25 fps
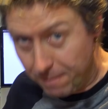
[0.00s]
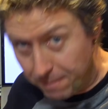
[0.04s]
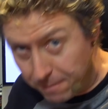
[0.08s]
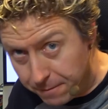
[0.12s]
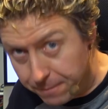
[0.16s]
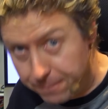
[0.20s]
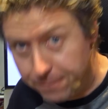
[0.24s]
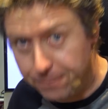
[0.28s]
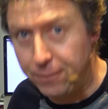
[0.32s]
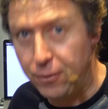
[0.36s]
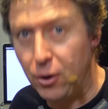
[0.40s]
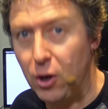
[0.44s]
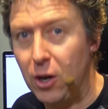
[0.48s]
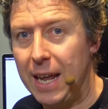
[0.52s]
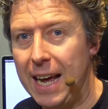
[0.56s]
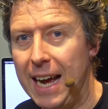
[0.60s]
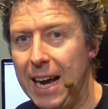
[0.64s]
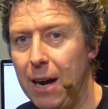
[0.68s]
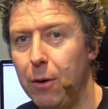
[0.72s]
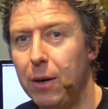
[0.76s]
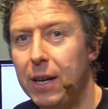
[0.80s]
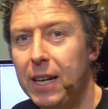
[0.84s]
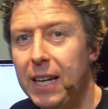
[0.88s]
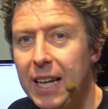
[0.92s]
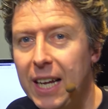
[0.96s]
full
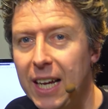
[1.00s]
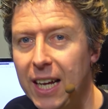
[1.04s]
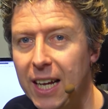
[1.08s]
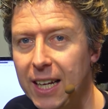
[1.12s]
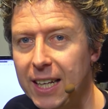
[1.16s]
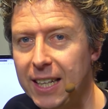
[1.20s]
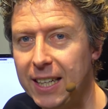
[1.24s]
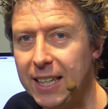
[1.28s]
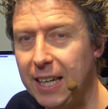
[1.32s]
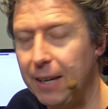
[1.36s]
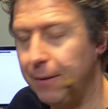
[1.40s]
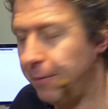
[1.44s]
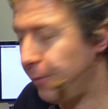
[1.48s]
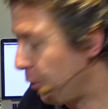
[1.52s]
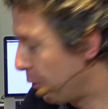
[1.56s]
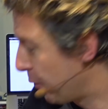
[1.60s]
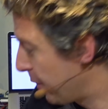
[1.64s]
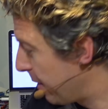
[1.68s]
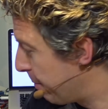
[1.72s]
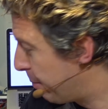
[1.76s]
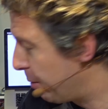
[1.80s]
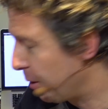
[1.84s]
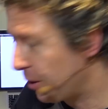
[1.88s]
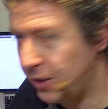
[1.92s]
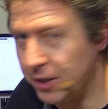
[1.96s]
out and give your
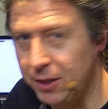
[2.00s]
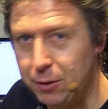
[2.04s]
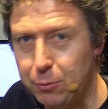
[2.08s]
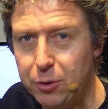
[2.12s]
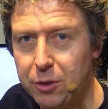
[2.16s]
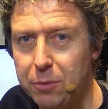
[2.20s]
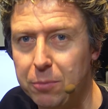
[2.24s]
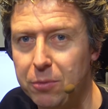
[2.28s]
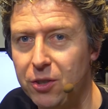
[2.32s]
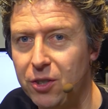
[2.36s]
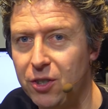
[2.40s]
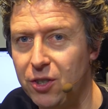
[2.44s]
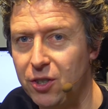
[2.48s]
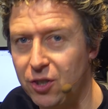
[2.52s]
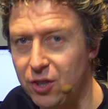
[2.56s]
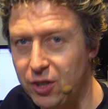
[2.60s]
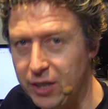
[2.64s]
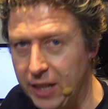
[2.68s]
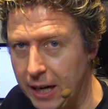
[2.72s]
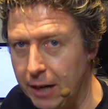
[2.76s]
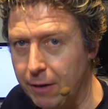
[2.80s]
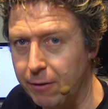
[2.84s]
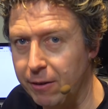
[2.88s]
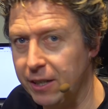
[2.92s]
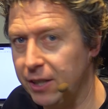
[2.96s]
input signal some
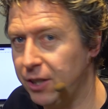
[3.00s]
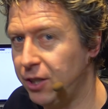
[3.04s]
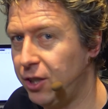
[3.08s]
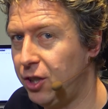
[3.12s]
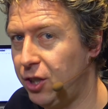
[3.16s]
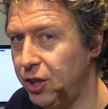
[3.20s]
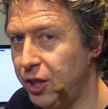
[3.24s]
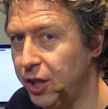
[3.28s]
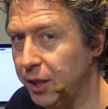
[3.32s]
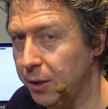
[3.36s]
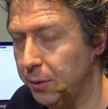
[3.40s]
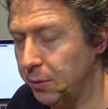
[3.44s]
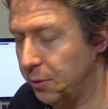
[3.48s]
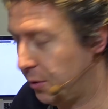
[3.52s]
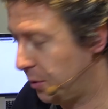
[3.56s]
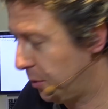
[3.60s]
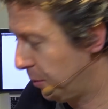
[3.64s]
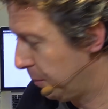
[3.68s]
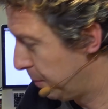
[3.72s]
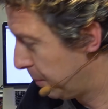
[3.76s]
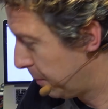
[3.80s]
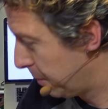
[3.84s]
serious juice.